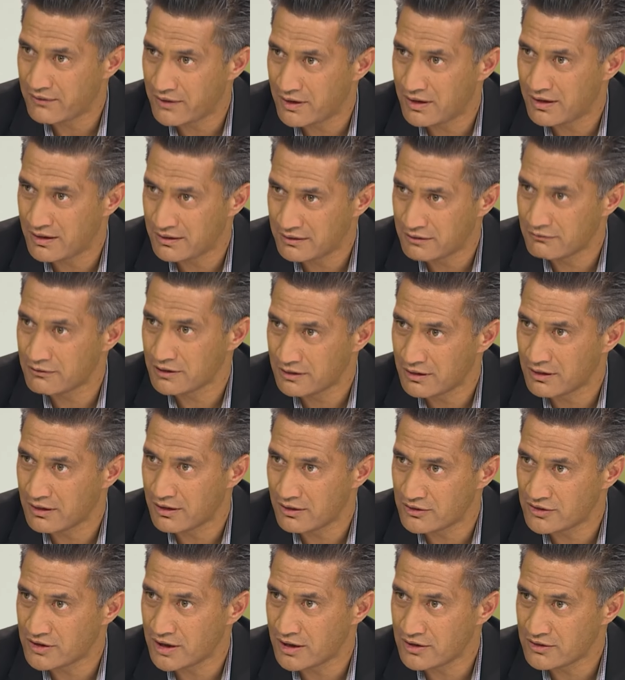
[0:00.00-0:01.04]
a direct
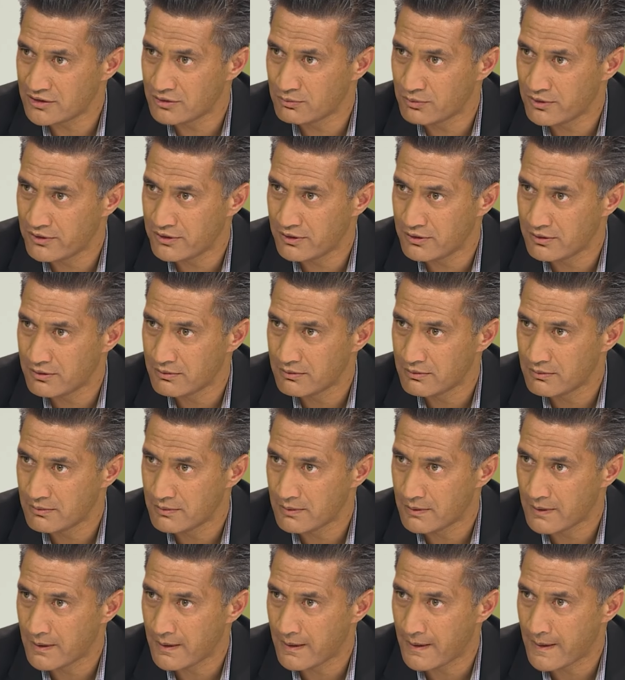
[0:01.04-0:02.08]
negotiation with you.
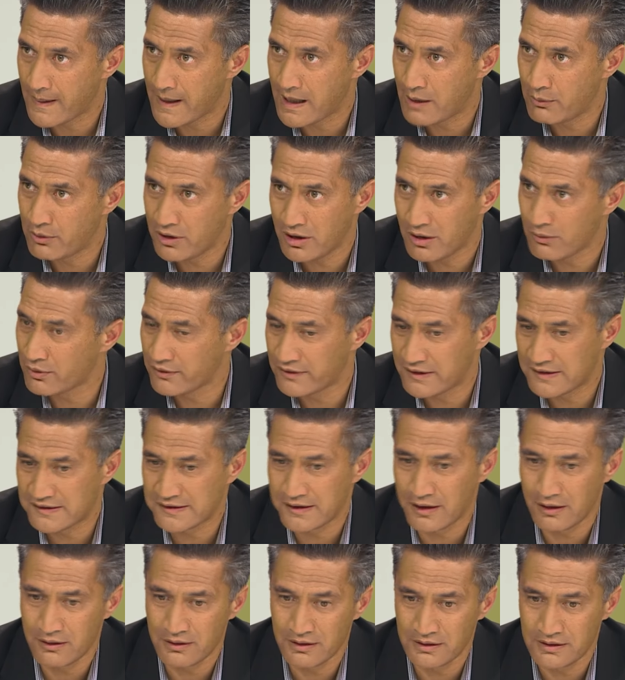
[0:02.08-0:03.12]
We don't want this
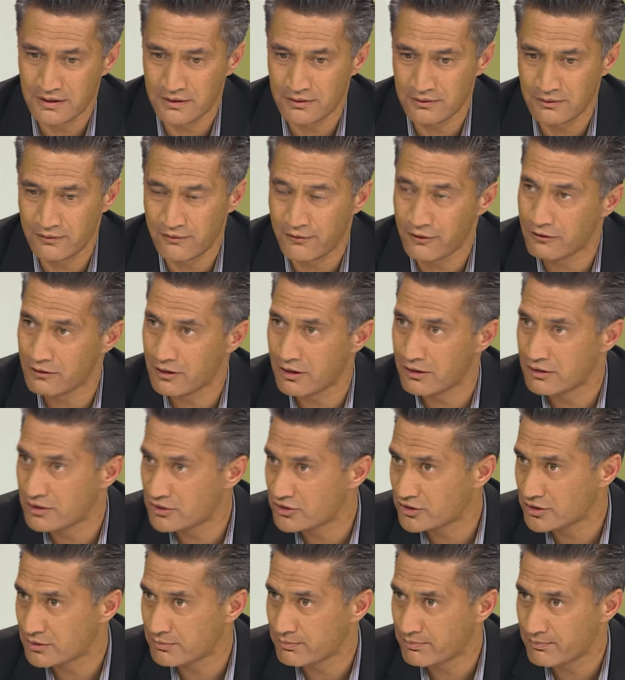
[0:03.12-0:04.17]
going into foreign
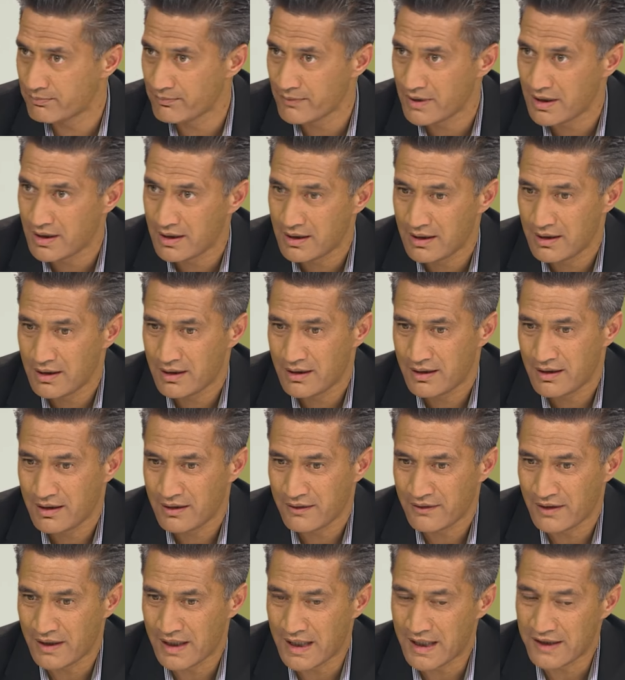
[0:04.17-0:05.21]
ownership.
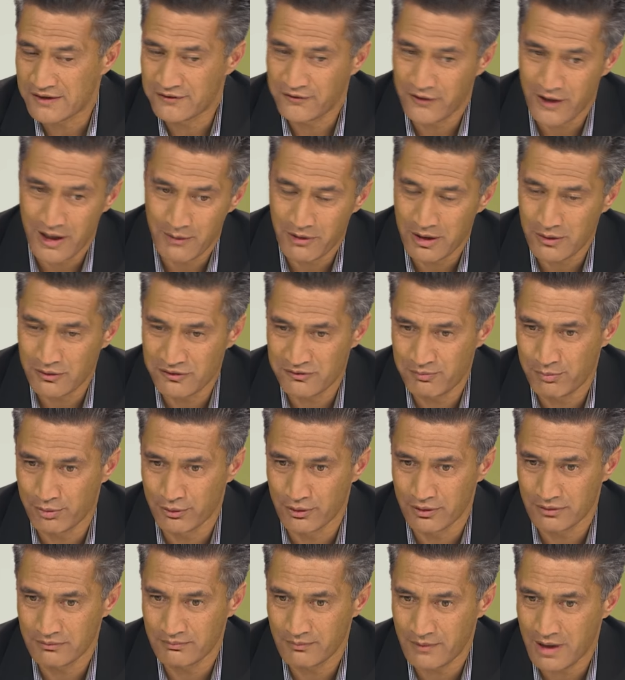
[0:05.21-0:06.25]
The last farm that was
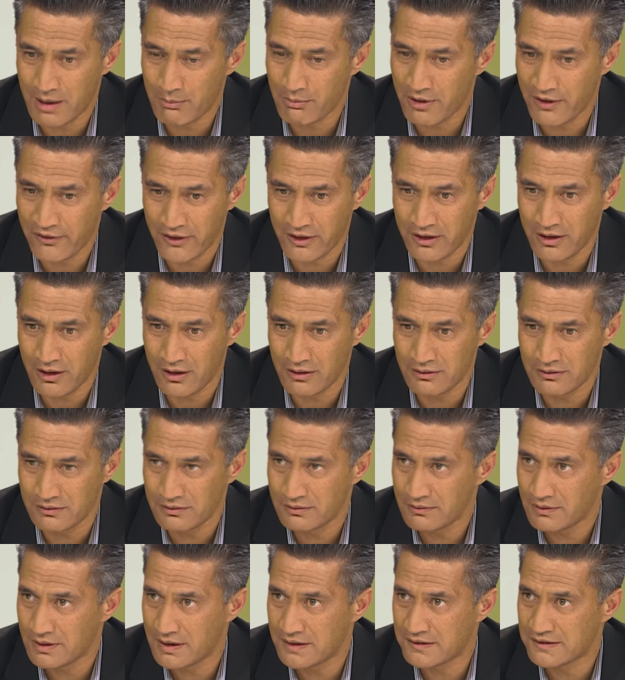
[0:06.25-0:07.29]
bought a month ago
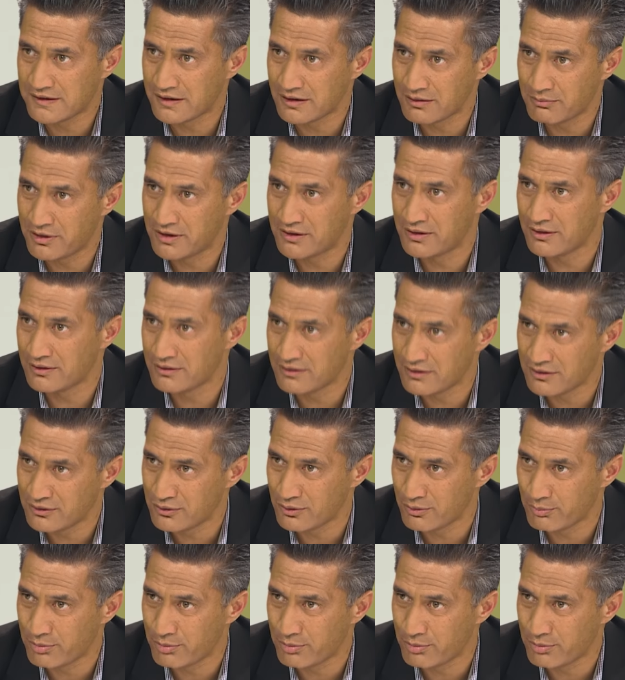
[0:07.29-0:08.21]
is going to be turned into a